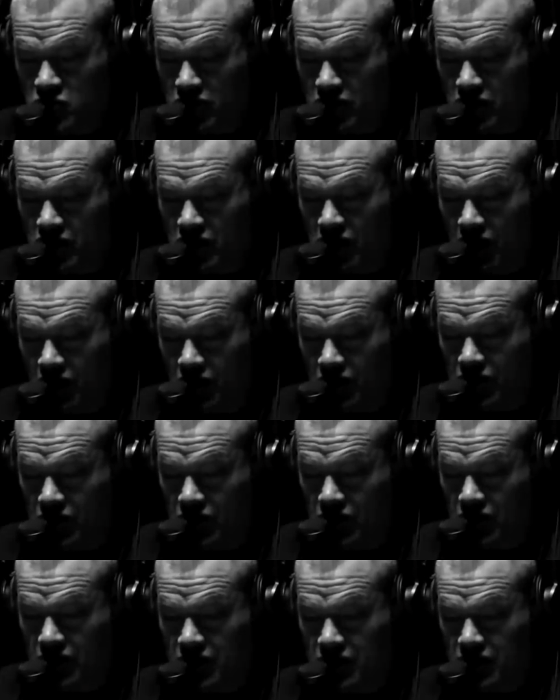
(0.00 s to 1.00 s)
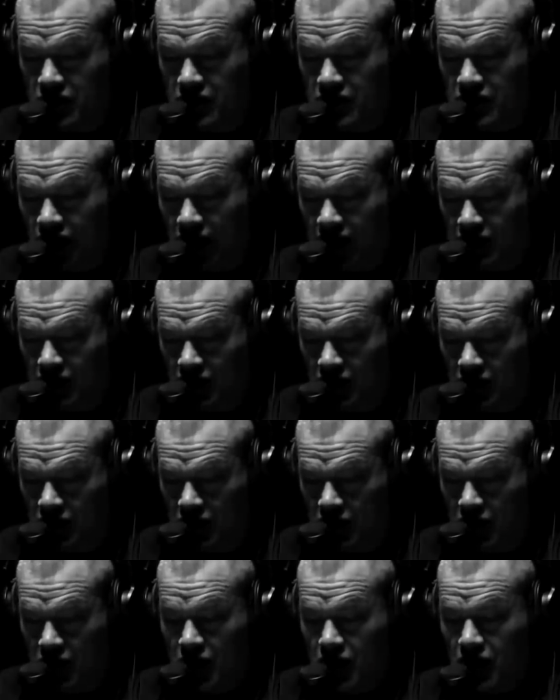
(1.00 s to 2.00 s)
would conquer Canaan.
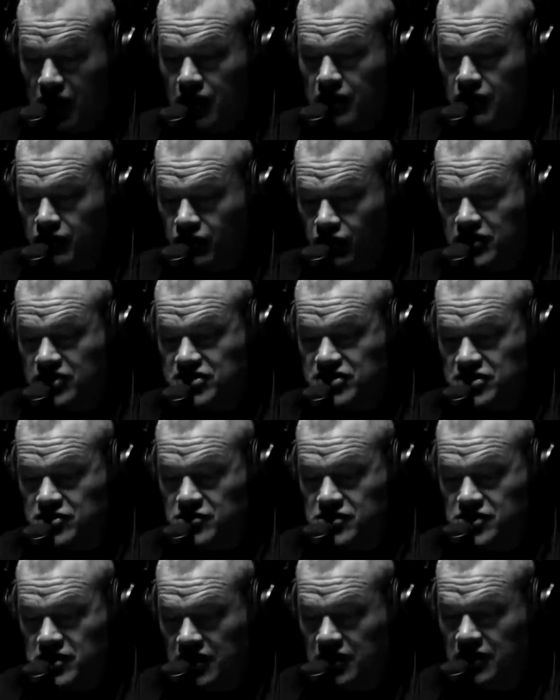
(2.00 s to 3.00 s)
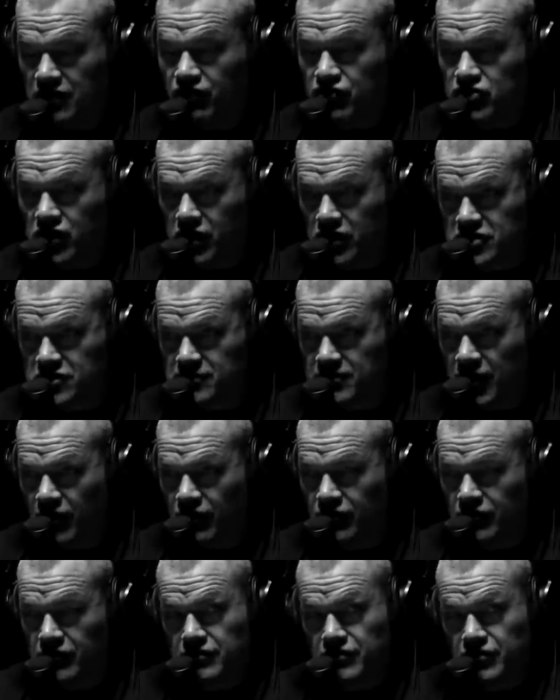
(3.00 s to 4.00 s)
It's interesting. He talks
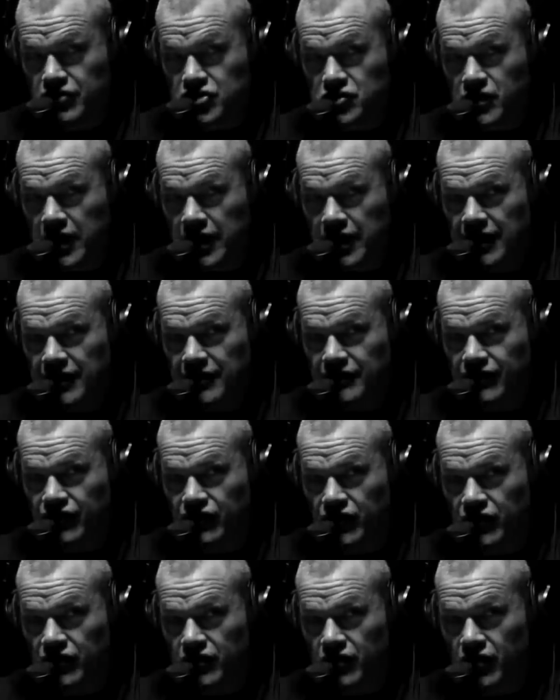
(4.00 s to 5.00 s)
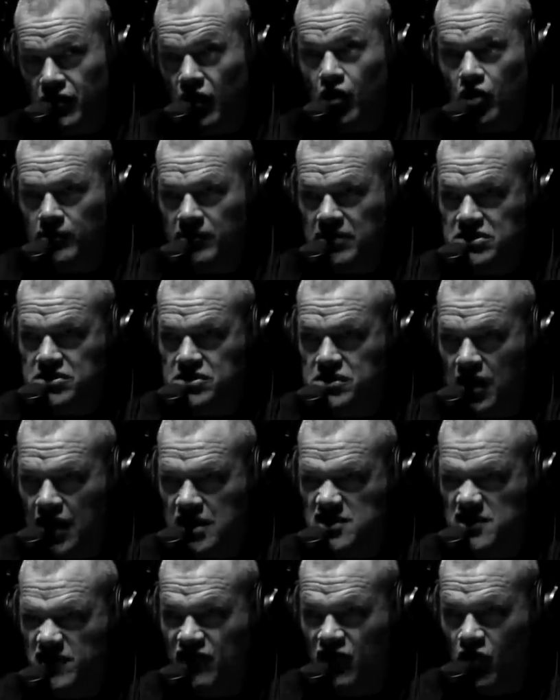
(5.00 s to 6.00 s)
about the training of armies
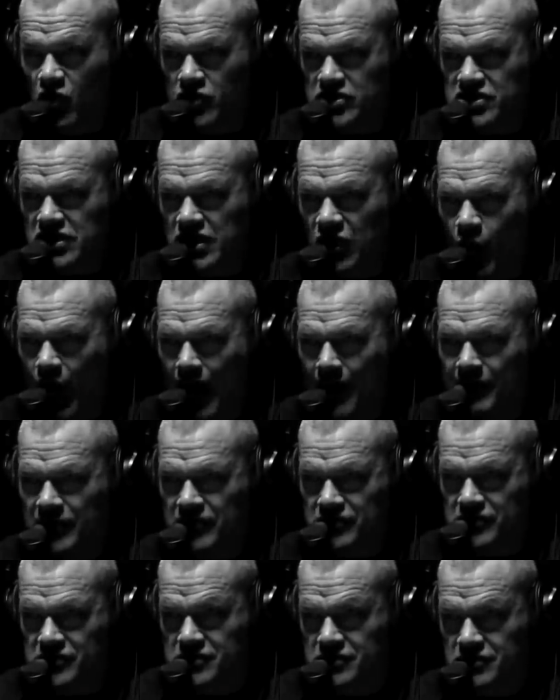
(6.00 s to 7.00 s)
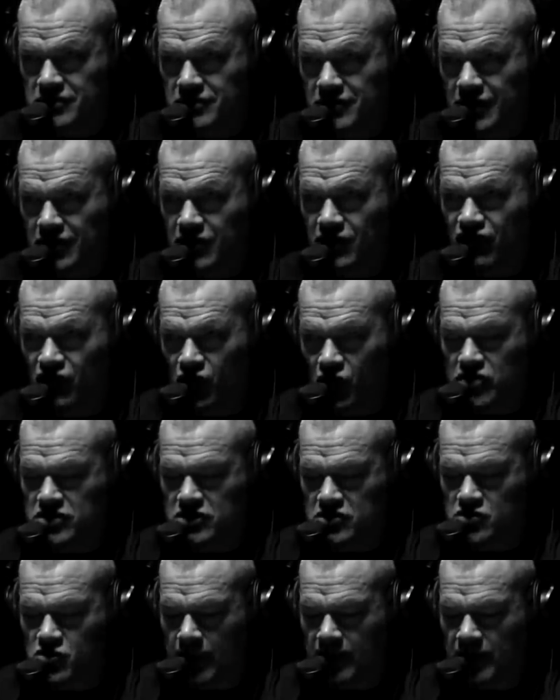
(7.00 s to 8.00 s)
as forging weapons. Like you're hmm. forging
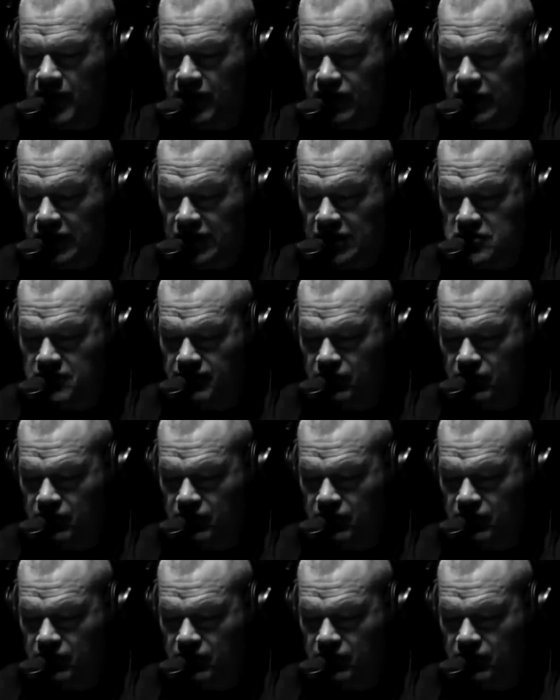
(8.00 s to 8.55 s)
this weapon. I think that's